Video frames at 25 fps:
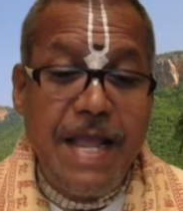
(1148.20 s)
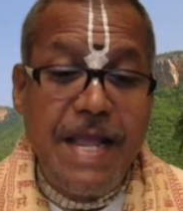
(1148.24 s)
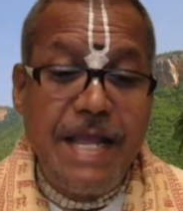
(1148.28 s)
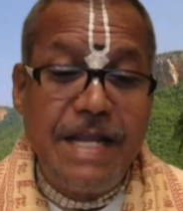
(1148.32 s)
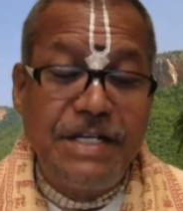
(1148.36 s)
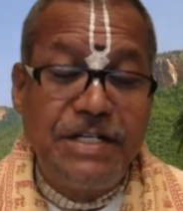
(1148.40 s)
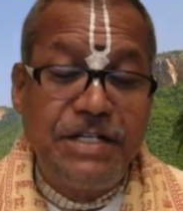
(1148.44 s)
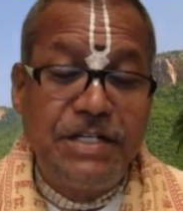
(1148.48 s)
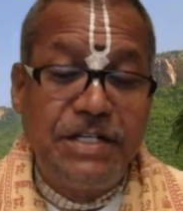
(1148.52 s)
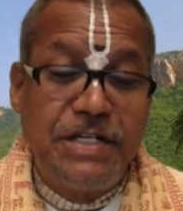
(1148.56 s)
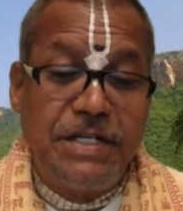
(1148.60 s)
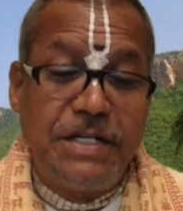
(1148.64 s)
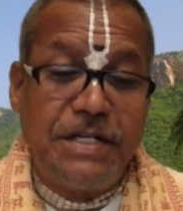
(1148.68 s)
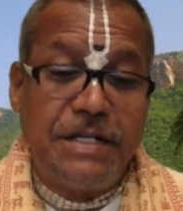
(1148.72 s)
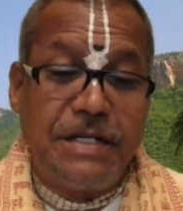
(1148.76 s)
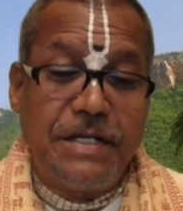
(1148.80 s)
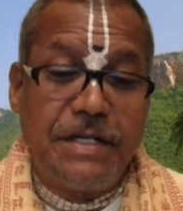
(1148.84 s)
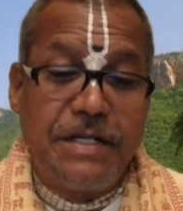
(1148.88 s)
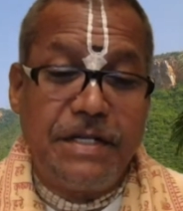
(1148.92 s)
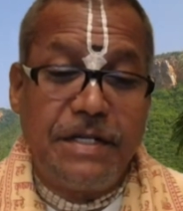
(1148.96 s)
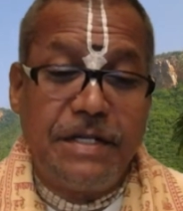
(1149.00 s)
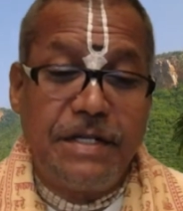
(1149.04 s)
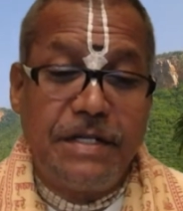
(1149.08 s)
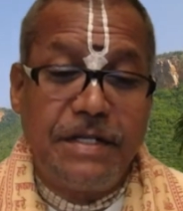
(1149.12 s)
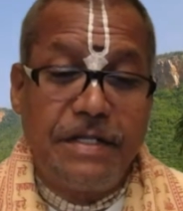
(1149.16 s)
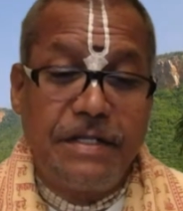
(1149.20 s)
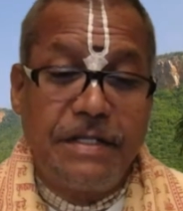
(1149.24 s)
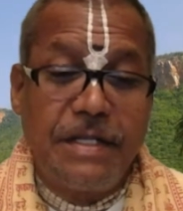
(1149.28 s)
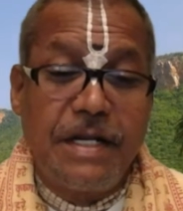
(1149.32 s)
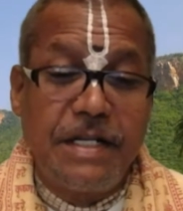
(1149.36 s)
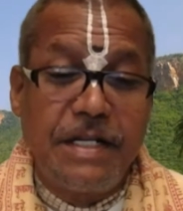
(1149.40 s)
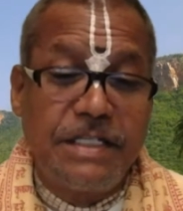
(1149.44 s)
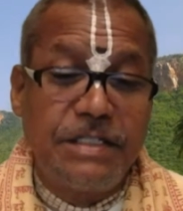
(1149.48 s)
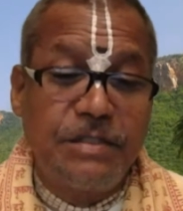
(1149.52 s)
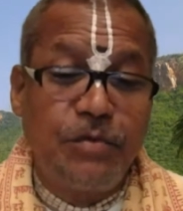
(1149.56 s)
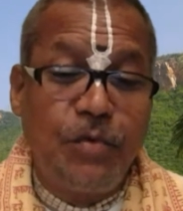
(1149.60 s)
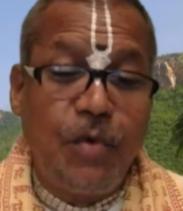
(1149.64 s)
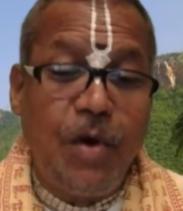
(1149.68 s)
80,
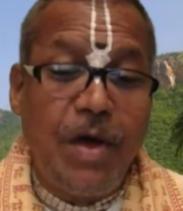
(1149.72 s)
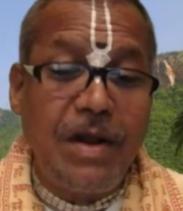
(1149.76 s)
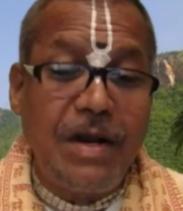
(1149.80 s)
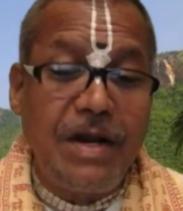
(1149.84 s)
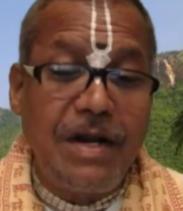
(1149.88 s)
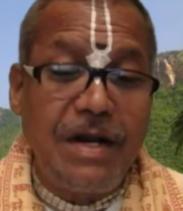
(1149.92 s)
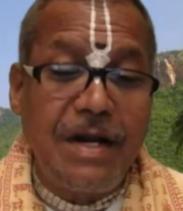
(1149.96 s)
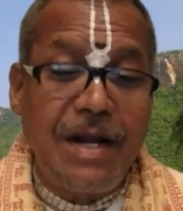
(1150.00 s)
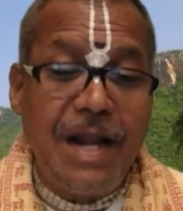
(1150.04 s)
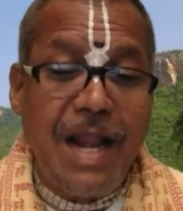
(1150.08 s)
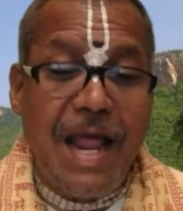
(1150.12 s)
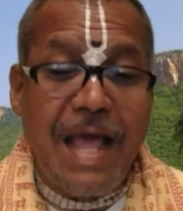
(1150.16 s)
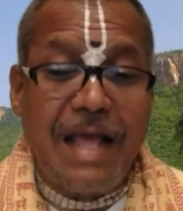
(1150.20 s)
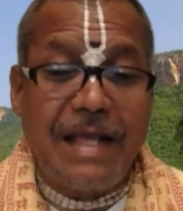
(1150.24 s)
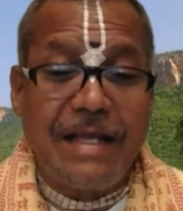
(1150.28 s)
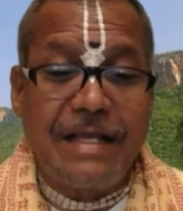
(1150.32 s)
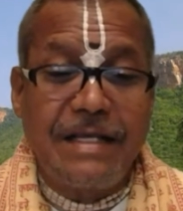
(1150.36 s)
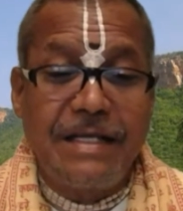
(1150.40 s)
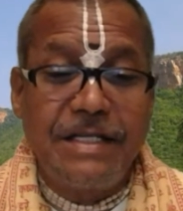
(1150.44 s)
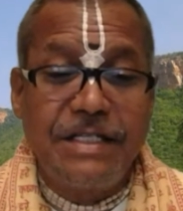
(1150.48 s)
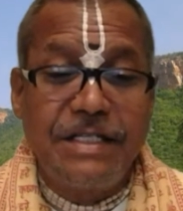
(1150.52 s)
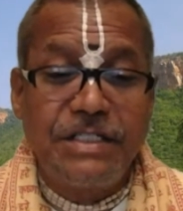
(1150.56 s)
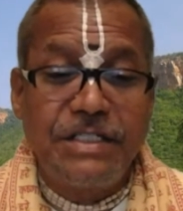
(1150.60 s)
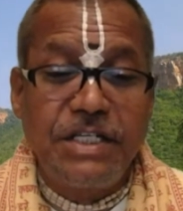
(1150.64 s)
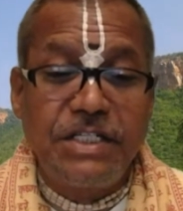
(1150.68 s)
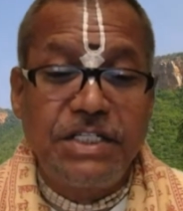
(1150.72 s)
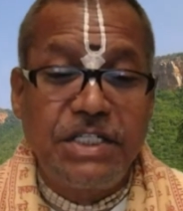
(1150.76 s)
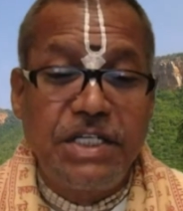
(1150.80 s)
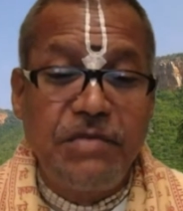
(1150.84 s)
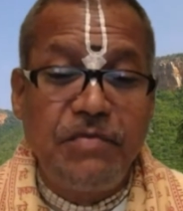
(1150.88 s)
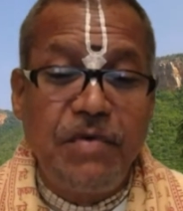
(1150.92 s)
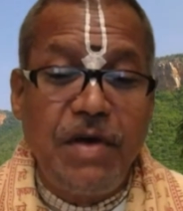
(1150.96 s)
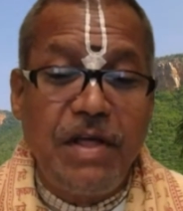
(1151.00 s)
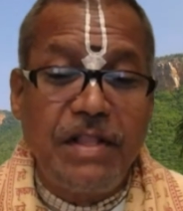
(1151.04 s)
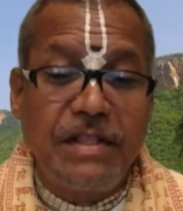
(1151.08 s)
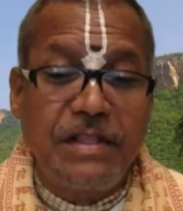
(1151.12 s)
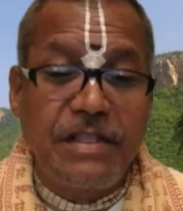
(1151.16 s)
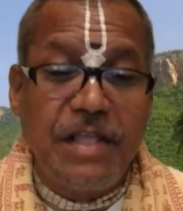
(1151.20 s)
that is
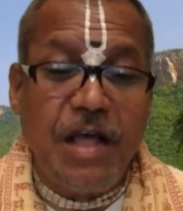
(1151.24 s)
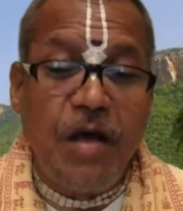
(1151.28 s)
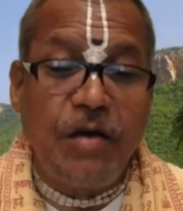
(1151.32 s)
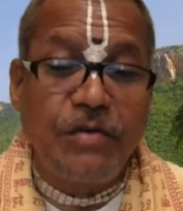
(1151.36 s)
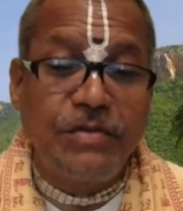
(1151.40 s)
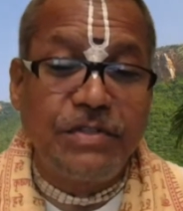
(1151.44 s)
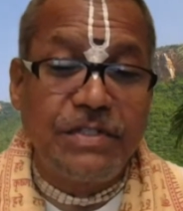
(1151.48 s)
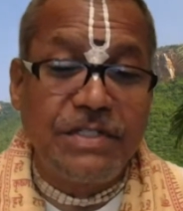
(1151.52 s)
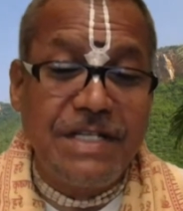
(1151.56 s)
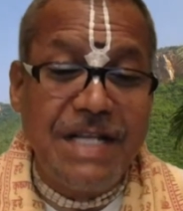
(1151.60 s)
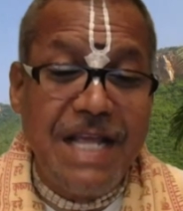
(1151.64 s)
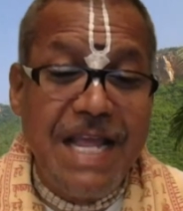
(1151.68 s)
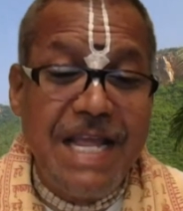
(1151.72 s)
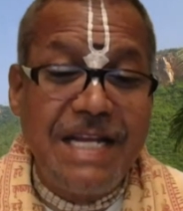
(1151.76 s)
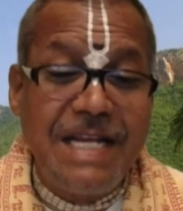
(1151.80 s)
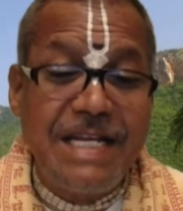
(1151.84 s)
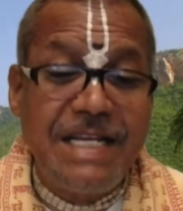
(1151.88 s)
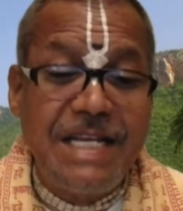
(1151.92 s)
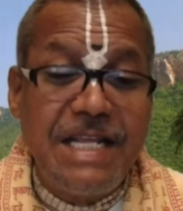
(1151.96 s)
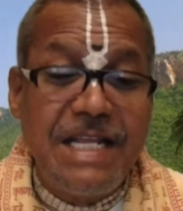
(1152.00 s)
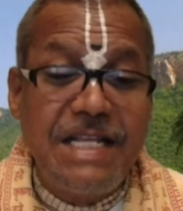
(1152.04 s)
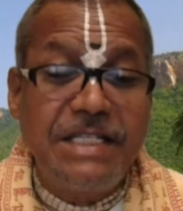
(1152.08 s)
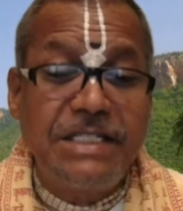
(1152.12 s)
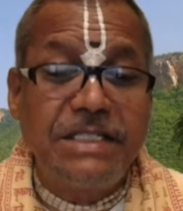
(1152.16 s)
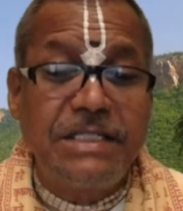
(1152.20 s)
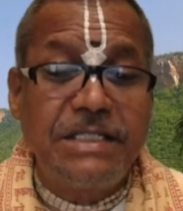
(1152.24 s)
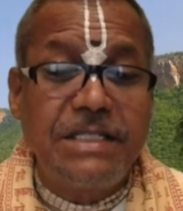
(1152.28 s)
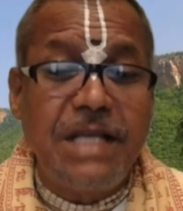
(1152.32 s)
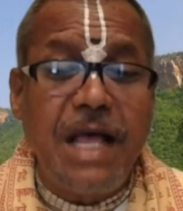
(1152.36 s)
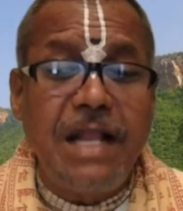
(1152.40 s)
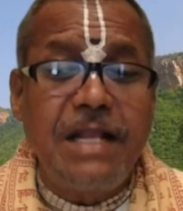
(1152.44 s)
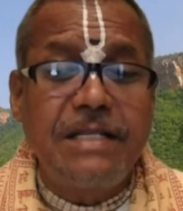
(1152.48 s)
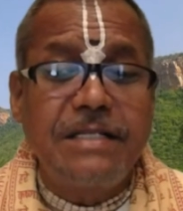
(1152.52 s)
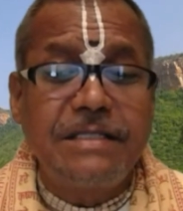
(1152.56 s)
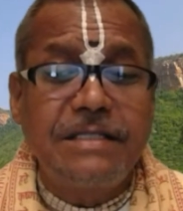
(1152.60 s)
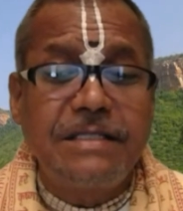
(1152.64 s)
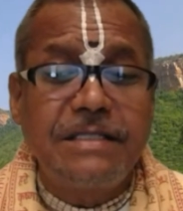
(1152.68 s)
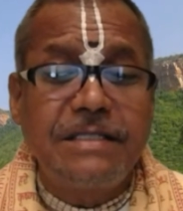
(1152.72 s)
1,61,080
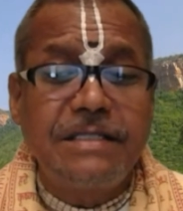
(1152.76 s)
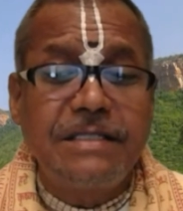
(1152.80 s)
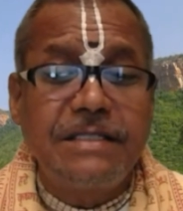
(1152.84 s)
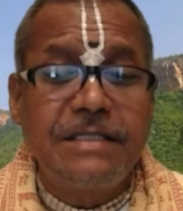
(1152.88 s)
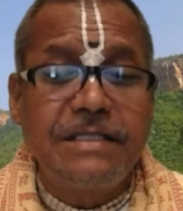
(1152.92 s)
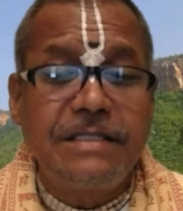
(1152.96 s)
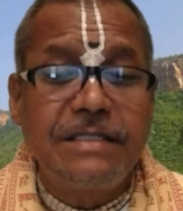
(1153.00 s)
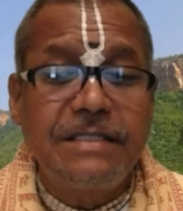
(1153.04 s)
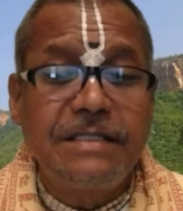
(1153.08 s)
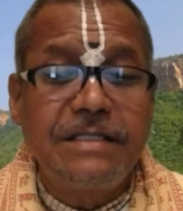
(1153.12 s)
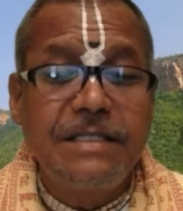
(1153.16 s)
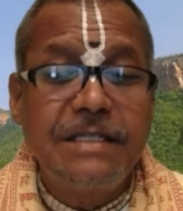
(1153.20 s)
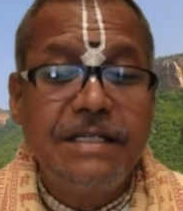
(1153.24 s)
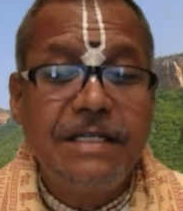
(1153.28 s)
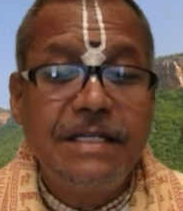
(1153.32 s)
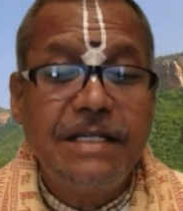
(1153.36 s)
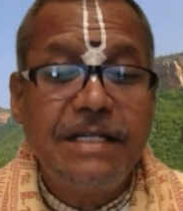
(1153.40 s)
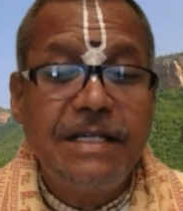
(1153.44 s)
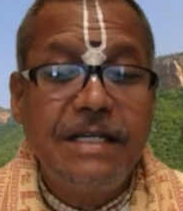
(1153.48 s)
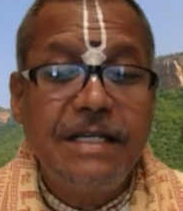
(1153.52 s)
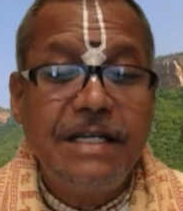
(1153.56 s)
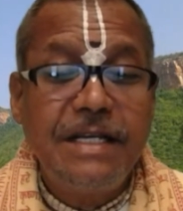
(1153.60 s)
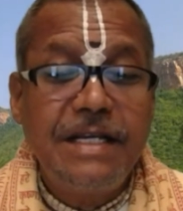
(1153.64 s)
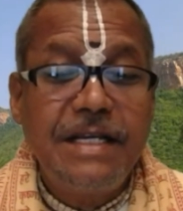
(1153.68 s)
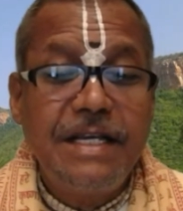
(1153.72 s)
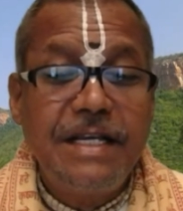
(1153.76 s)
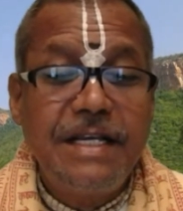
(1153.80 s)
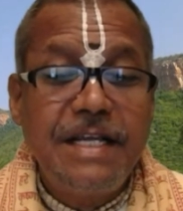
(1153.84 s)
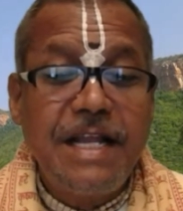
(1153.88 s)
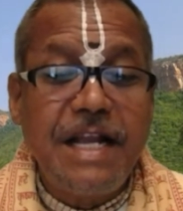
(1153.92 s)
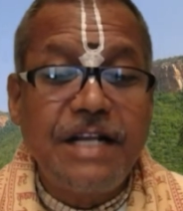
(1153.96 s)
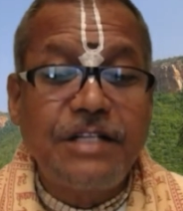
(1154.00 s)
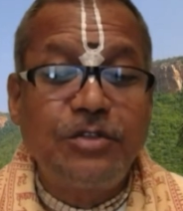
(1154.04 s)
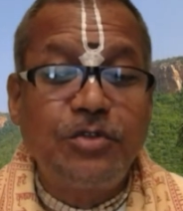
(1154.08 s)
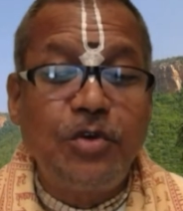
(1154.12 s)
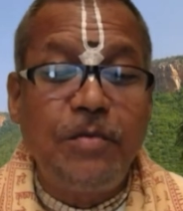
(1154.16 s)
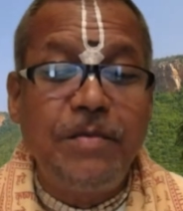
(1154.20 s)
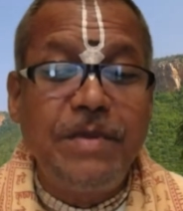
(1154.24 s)
sons.
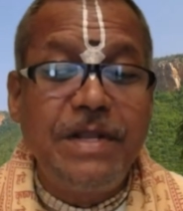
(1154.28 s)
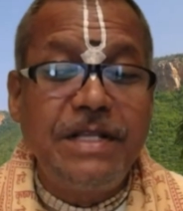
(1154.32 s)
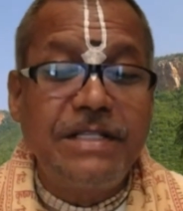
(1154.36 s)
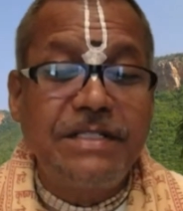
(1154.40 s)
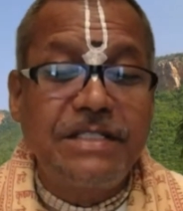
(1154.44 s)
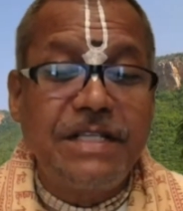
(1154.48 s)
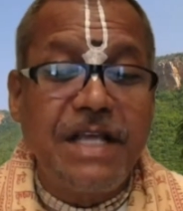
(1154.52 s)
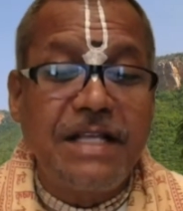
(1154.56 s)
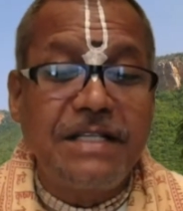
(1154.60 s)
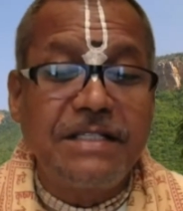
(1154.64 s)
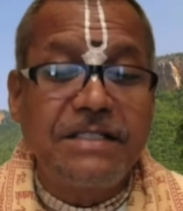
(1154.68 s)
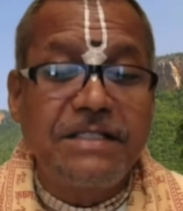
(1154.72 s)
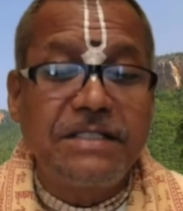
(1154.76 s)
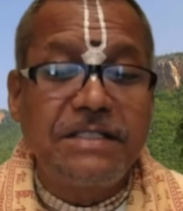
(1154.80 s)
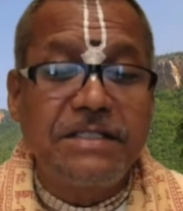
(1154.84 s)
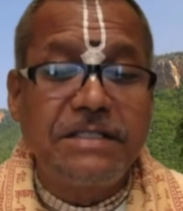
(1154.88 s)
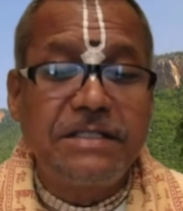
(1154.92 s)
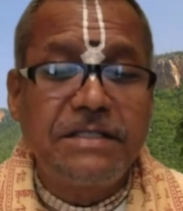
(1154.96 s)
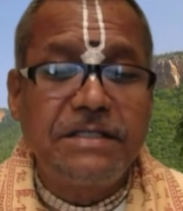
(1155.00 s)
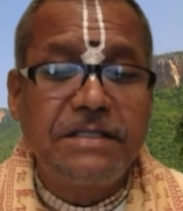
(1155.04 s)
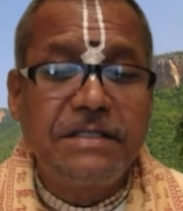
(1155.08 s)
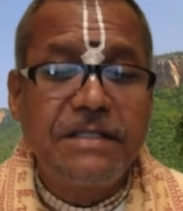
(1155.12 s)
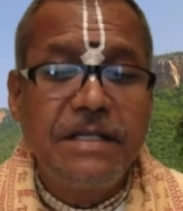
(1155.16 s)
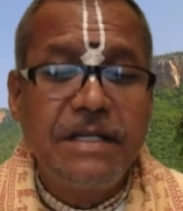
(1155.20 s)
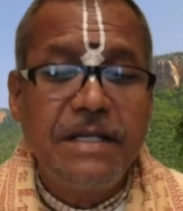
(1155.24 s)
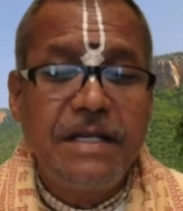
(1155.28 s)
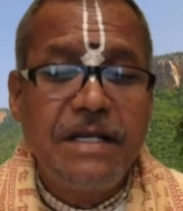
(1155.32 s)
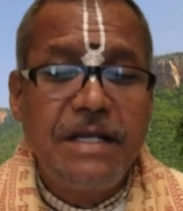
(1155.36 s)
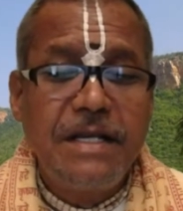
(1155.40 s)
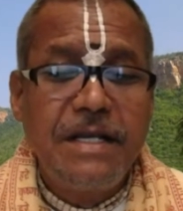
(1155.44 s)
He has so many sons.